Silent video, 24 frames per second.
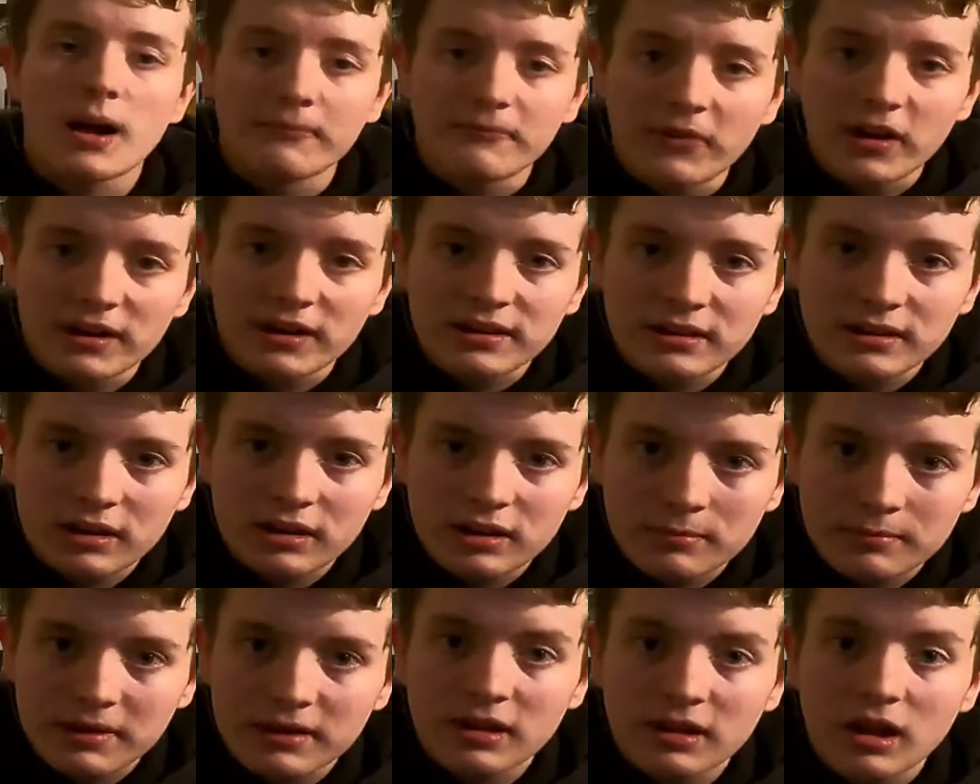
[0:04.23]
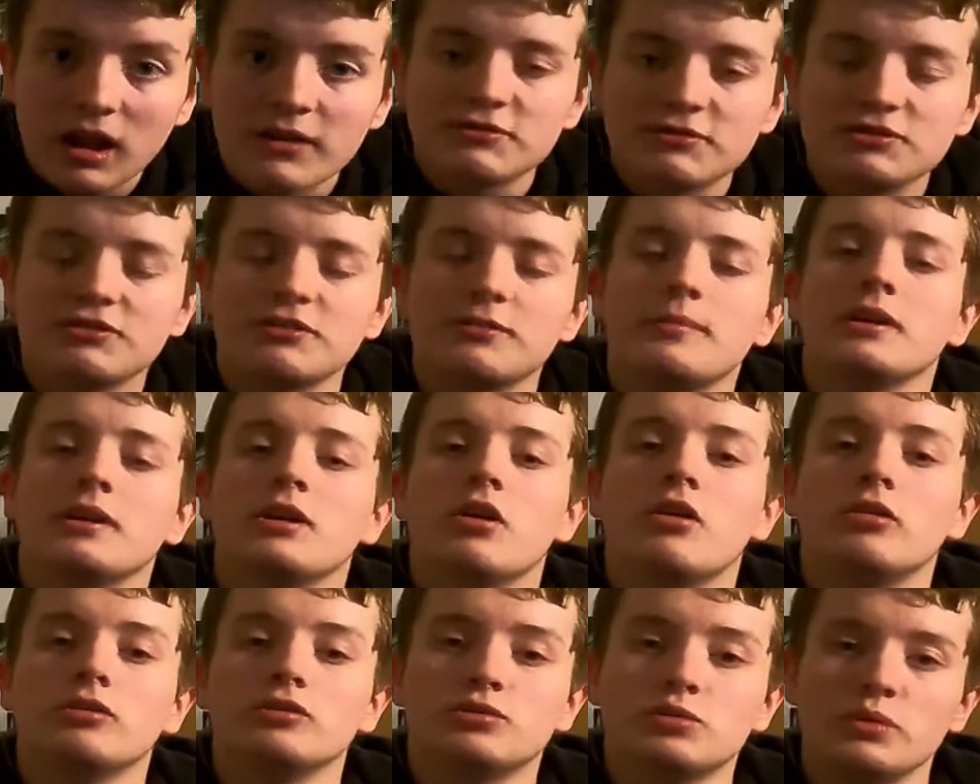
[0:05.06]
I'm finally going to be live
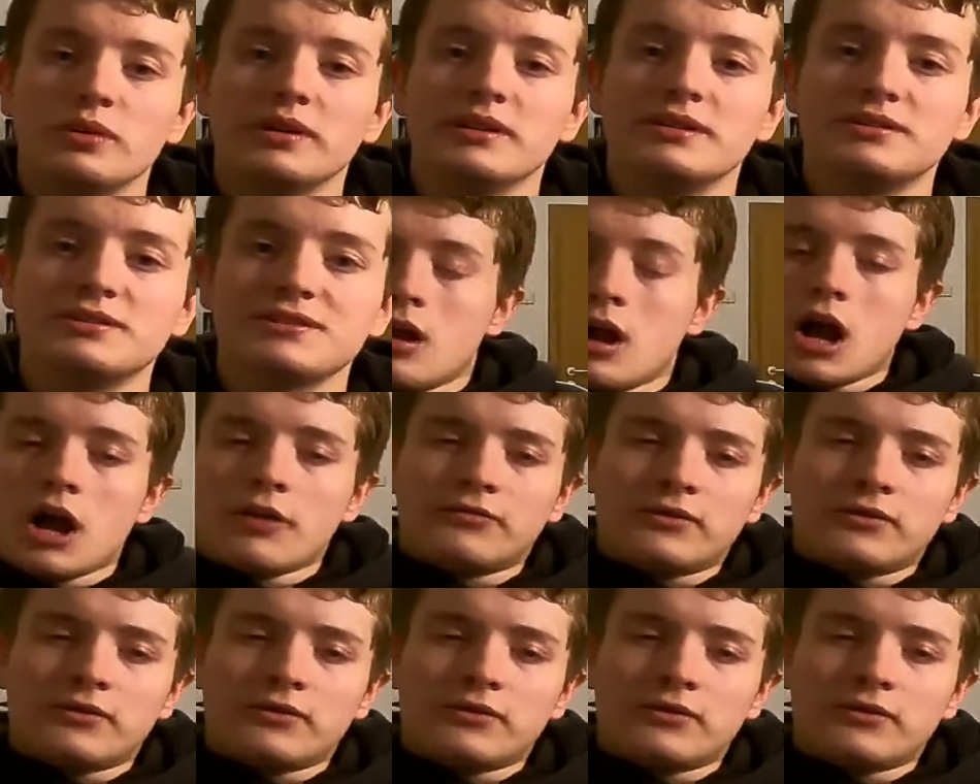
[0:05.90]
streaming on Twitch.